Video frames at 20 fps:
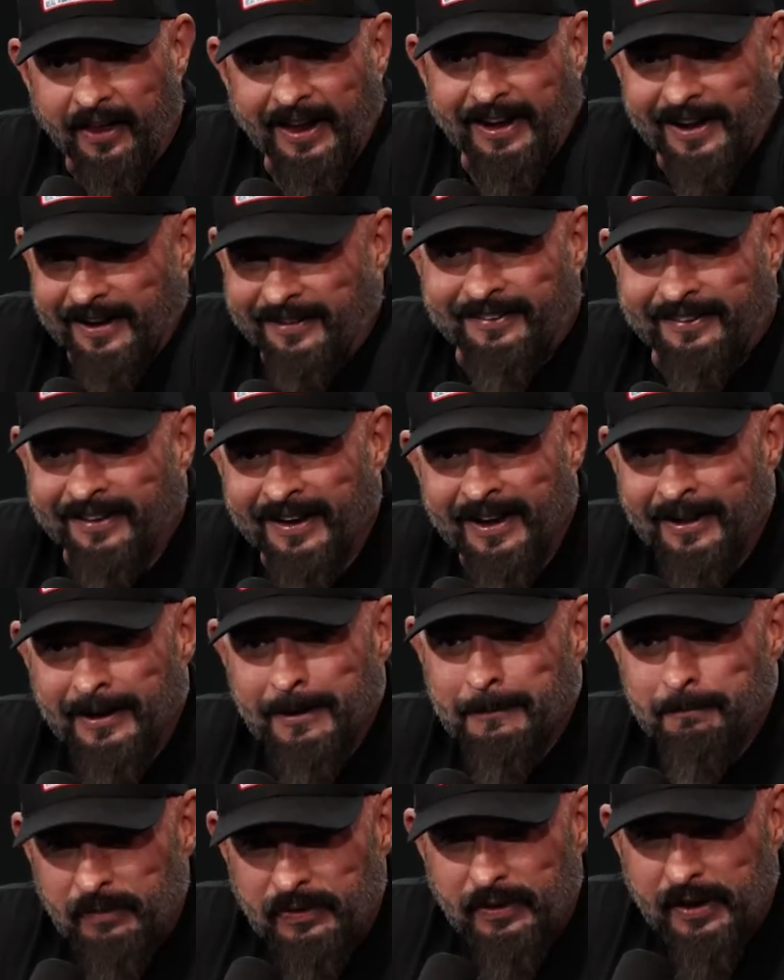Like it's
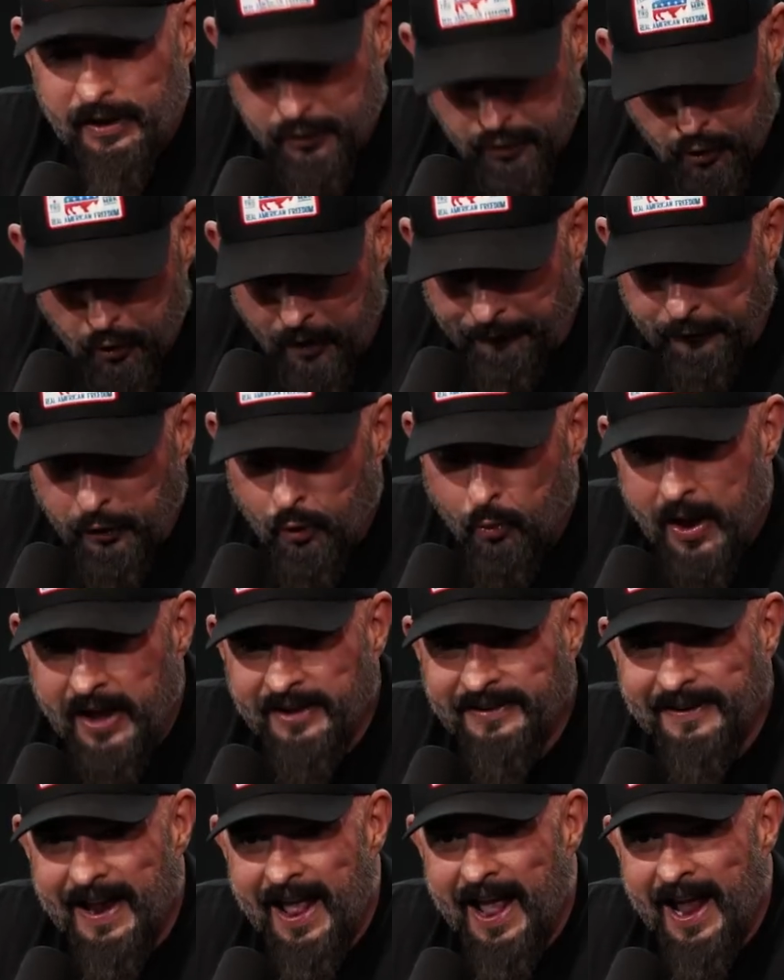you if you win
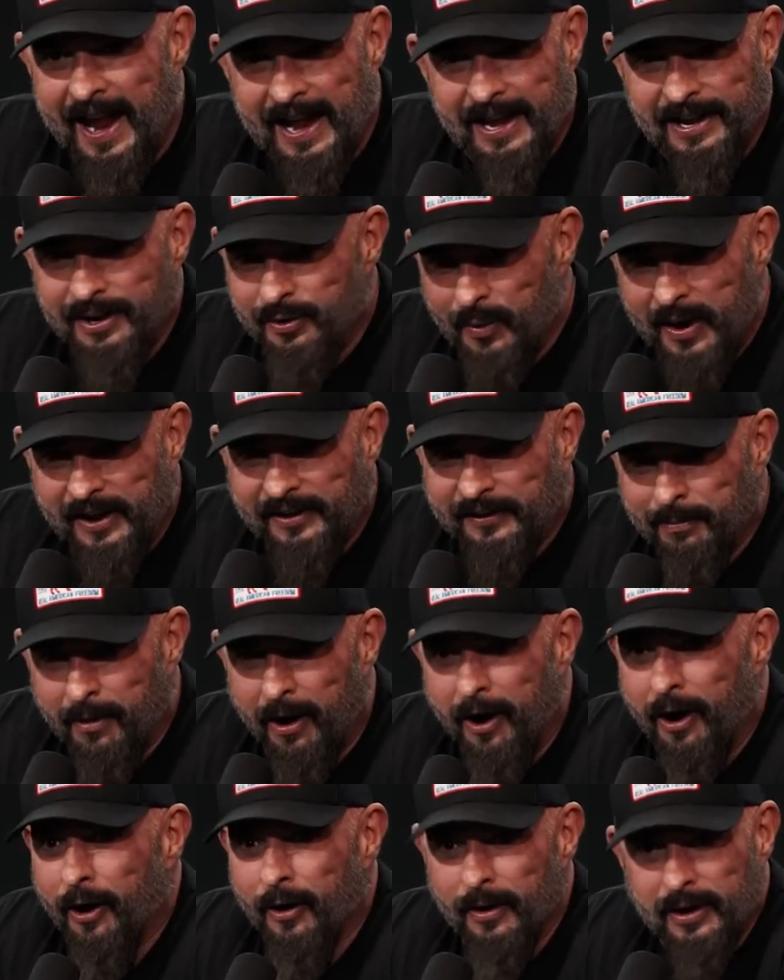today and you win
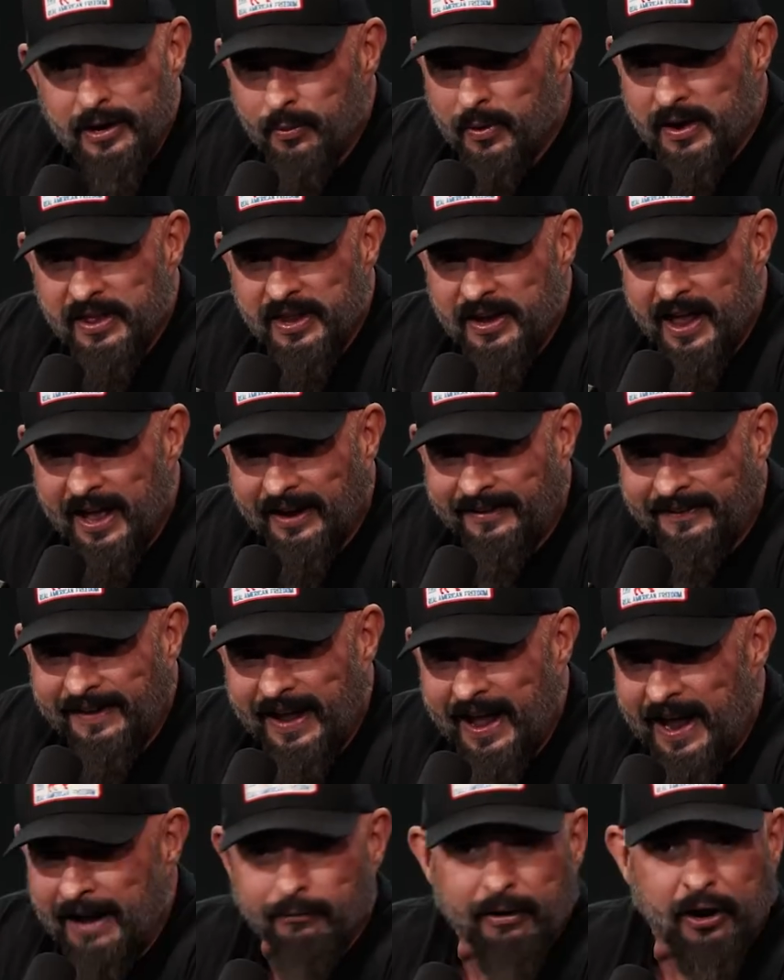tomorrow and you win the next
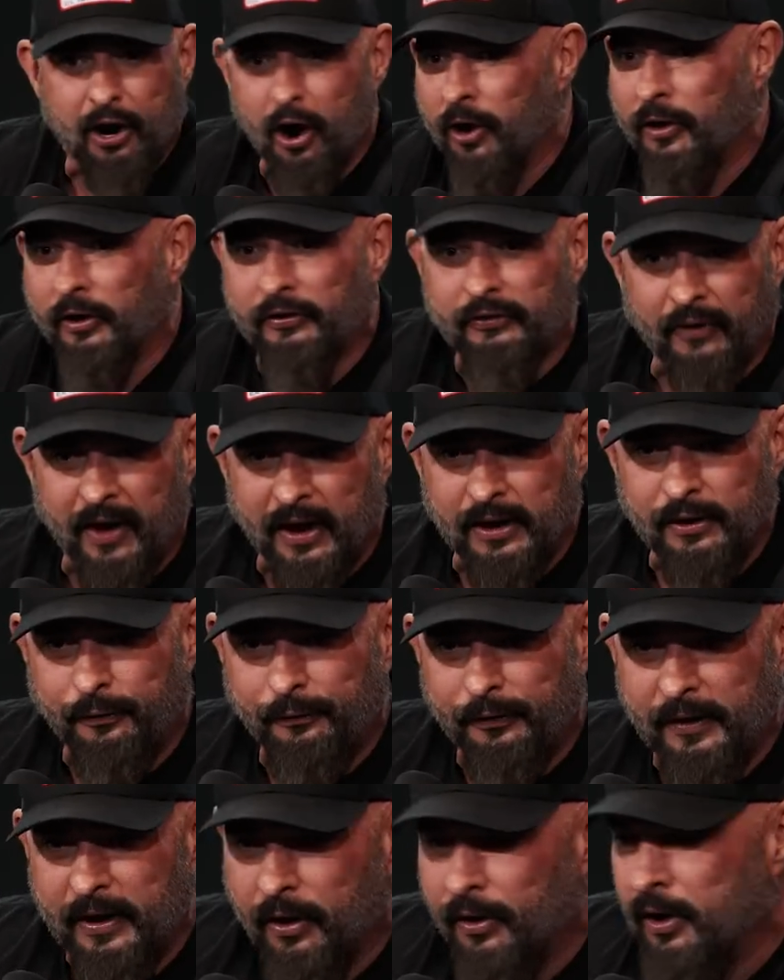day, regardless of how you
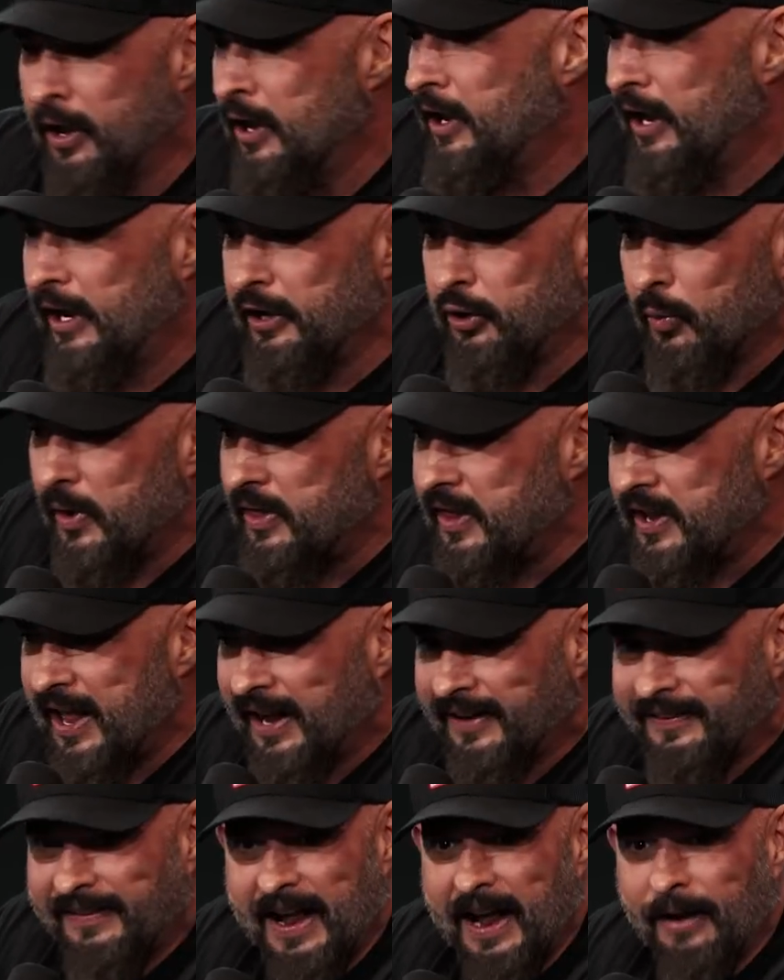feel, and you win the
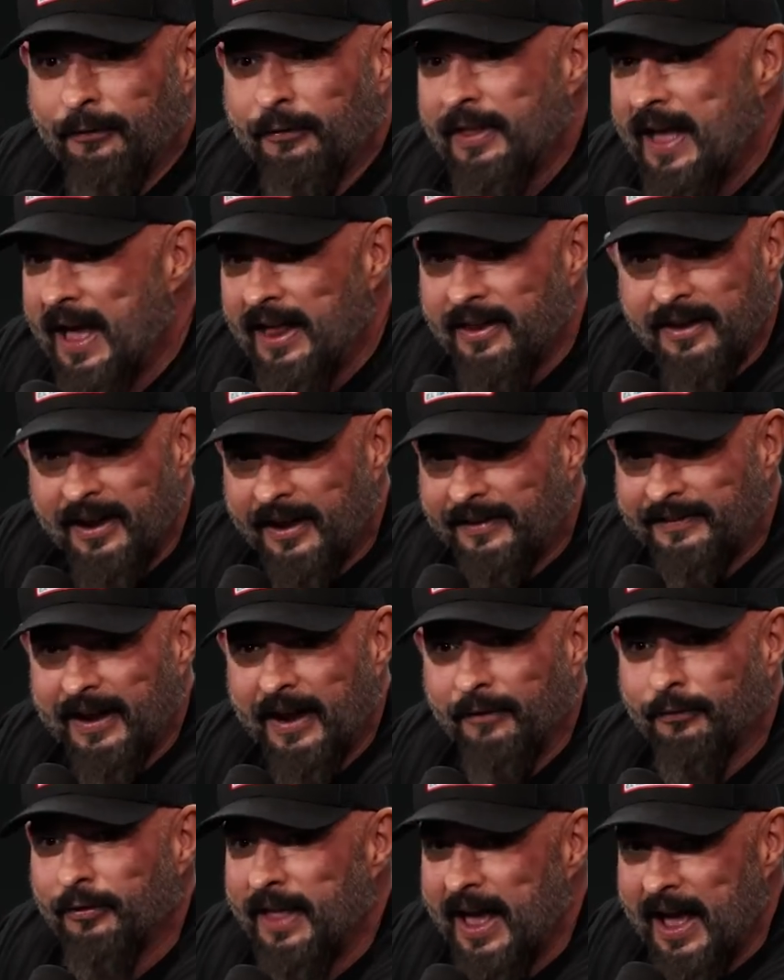next day after that, and the next day
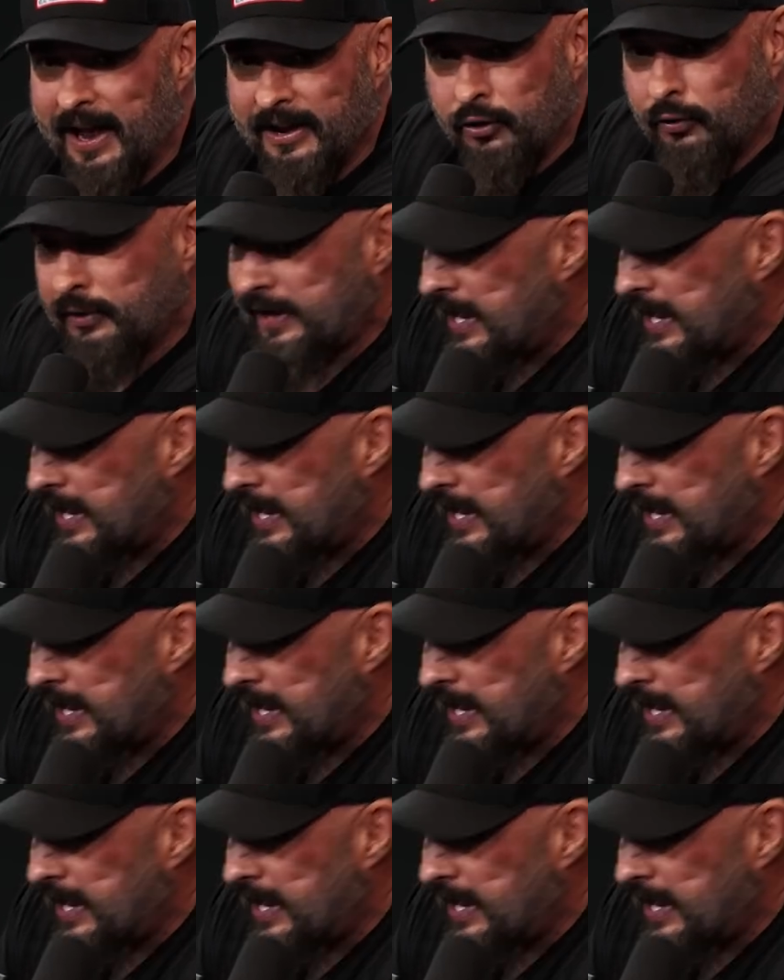after that, and you